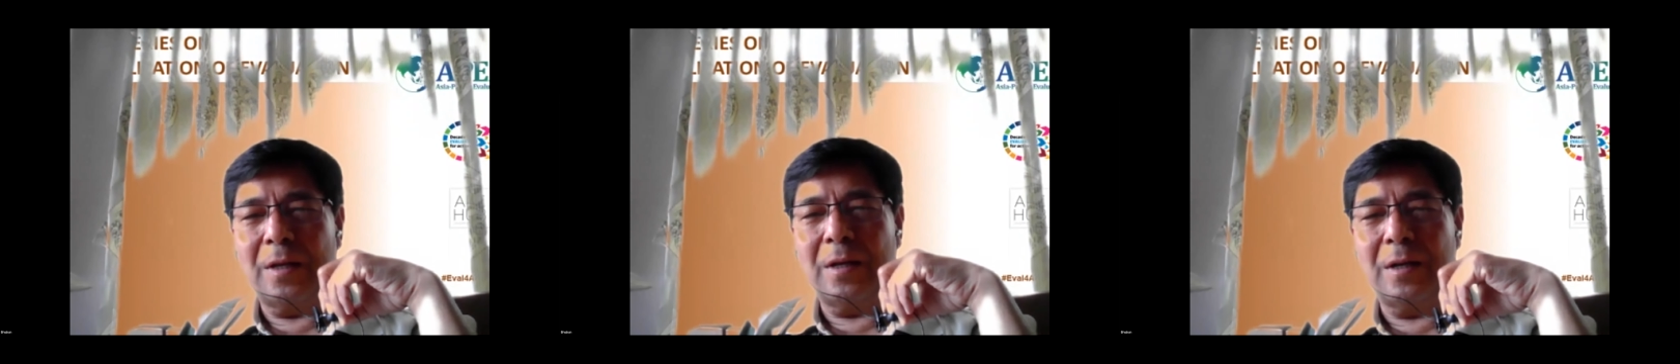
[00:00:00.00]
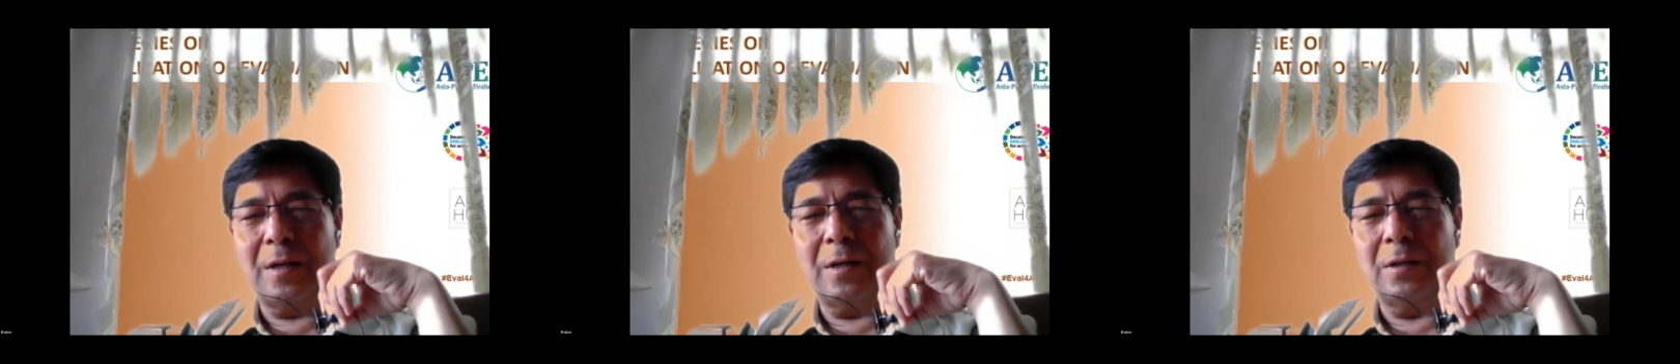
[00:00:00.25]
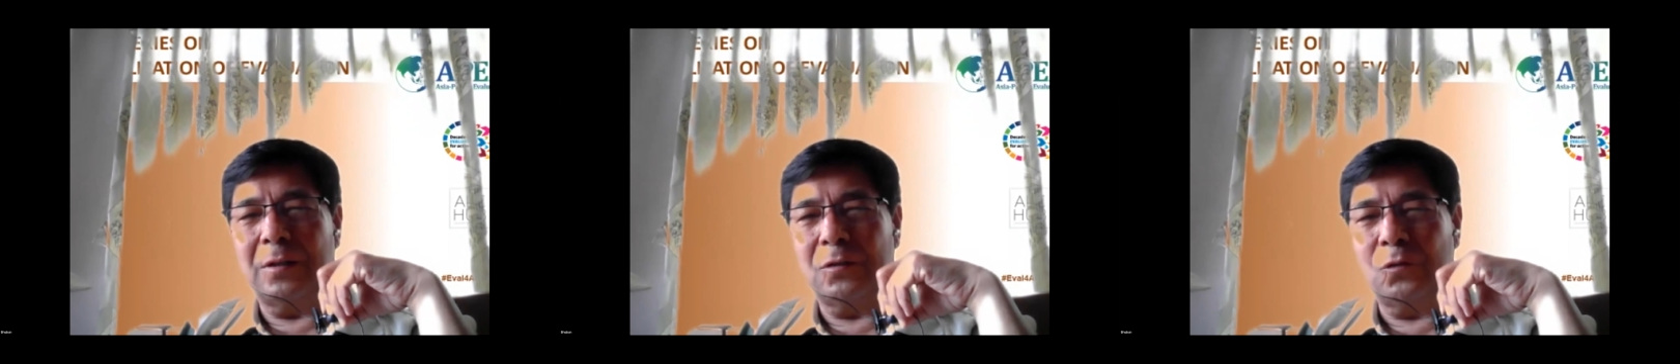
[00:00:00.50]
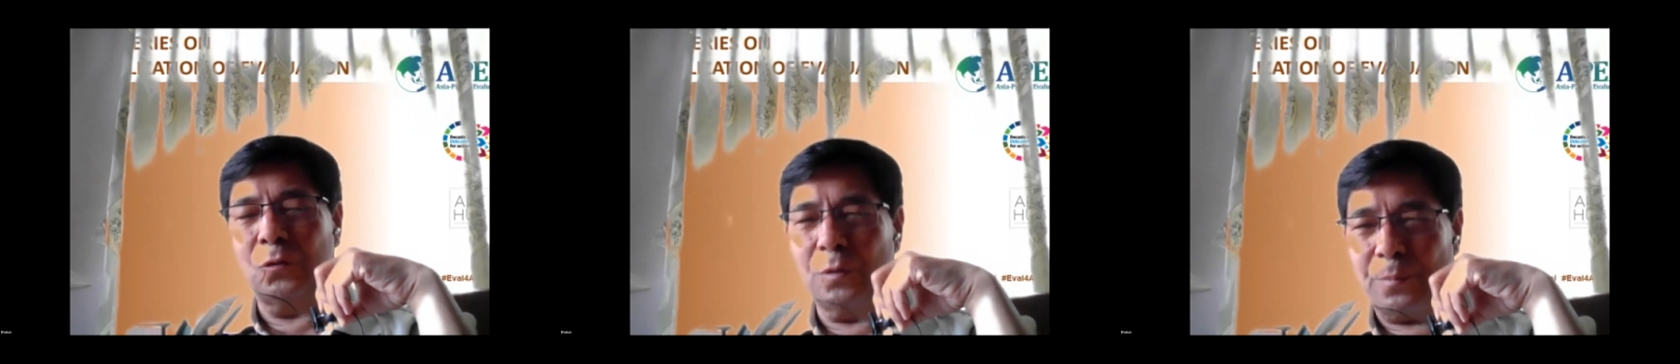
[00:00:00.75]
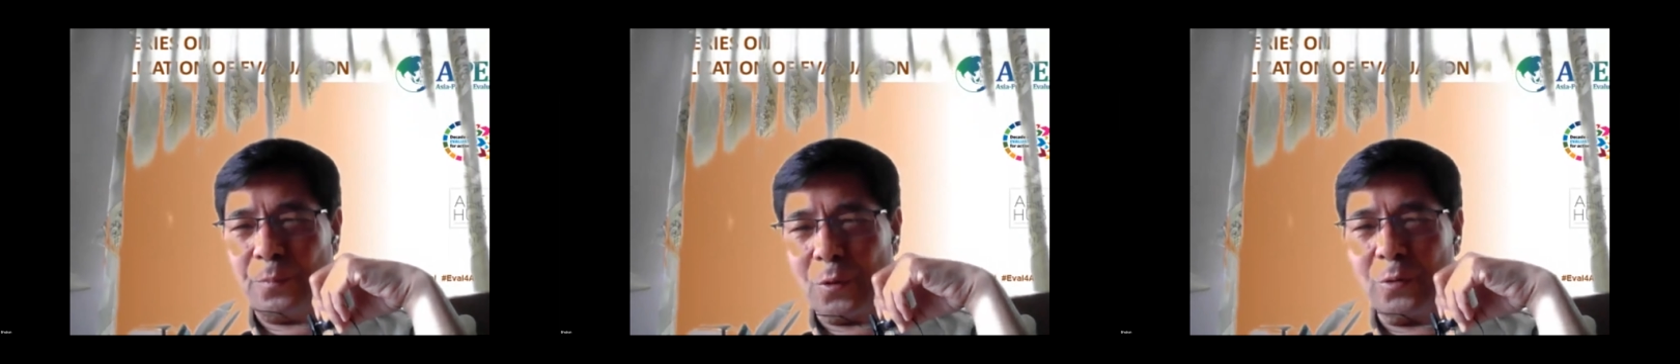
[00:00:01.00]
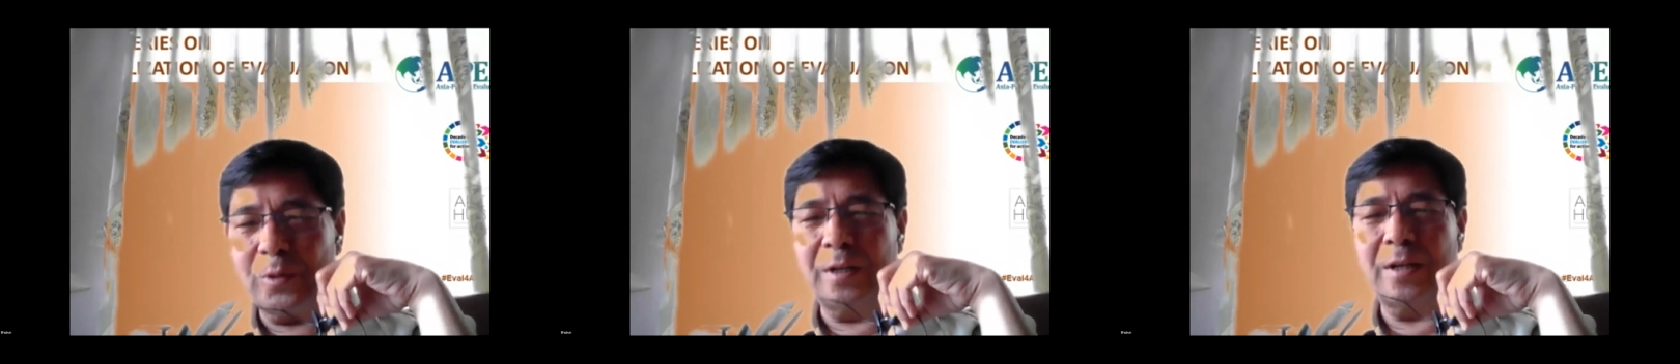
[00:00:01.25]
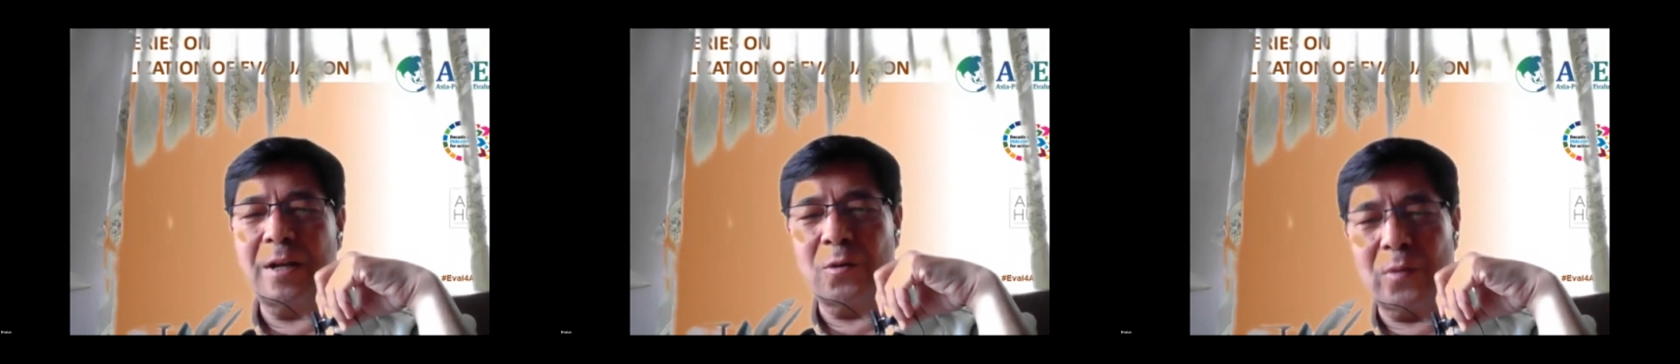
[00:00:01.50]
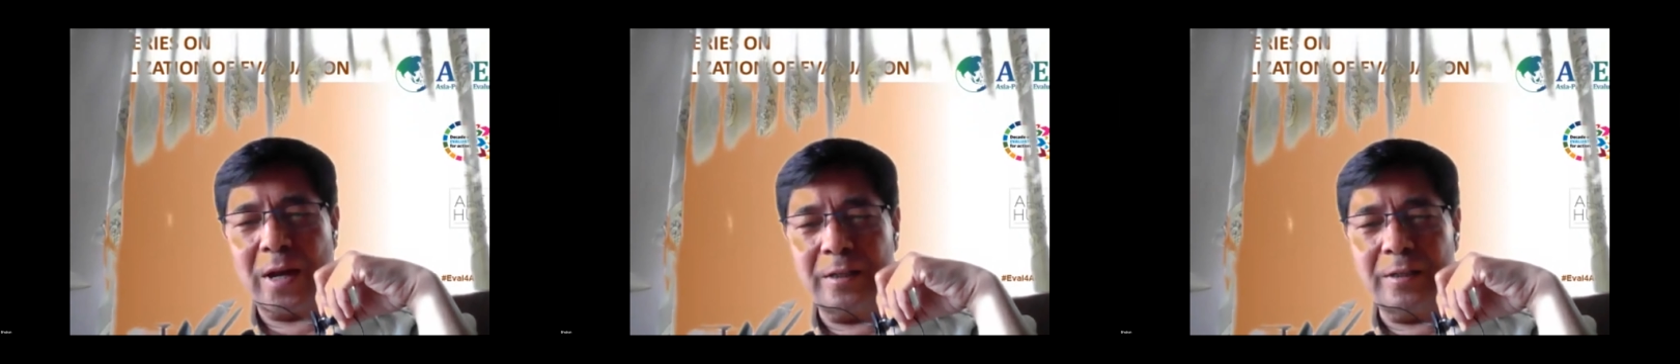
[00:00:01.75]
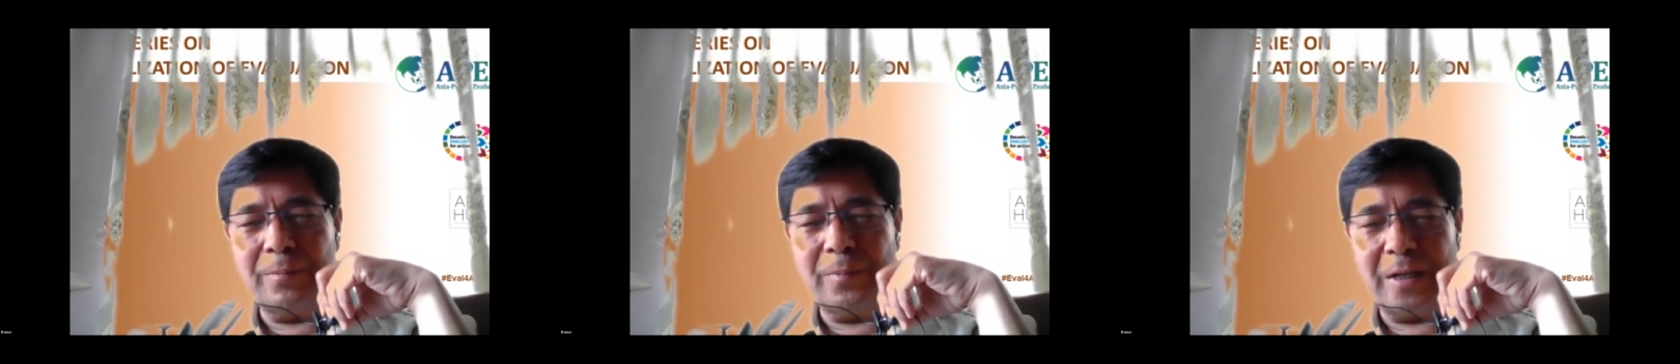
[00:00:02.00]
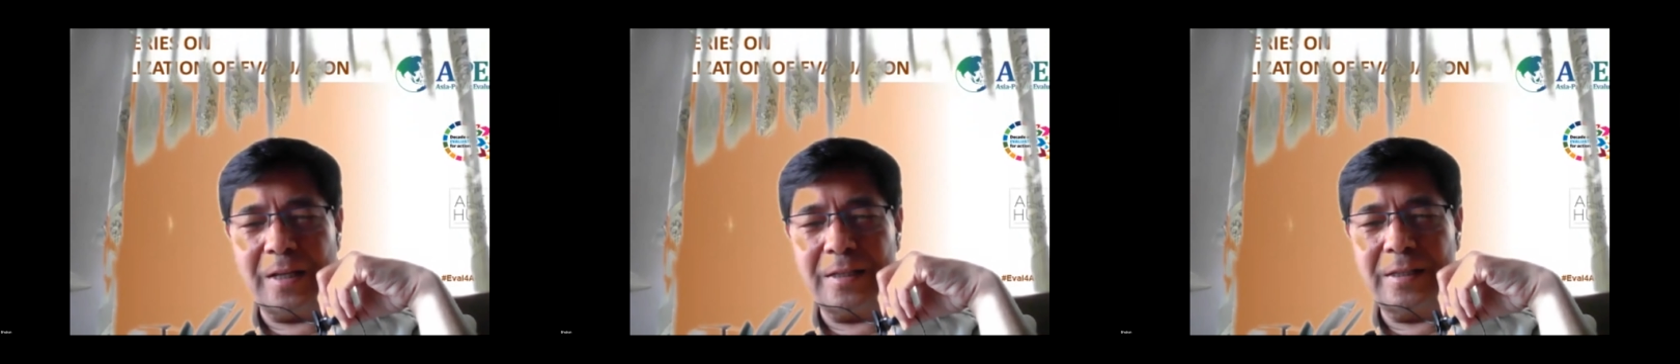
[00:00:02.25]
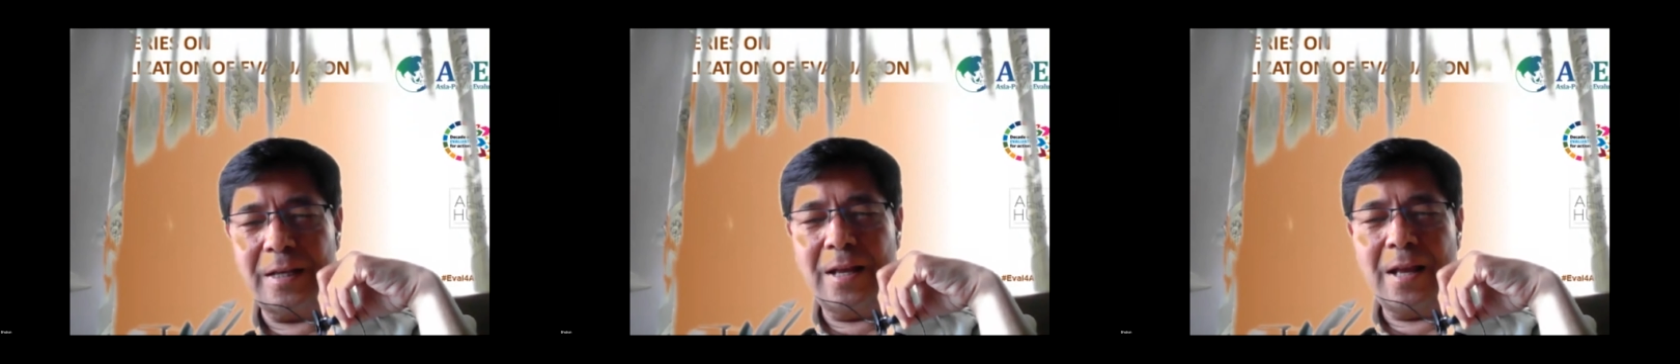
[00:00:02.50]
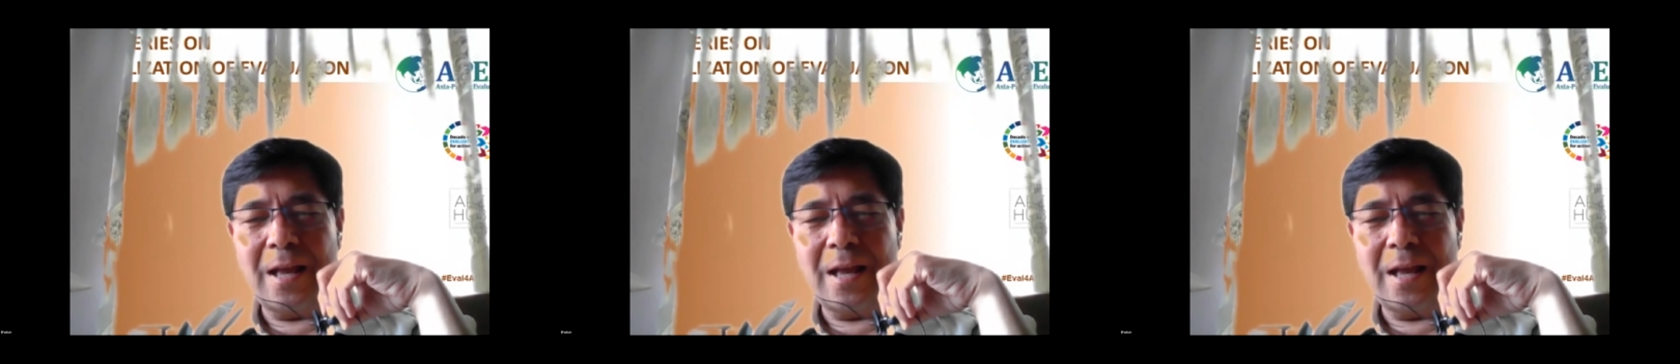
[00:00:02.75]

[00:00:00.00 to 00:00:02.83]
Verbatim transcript: to broaden our activities.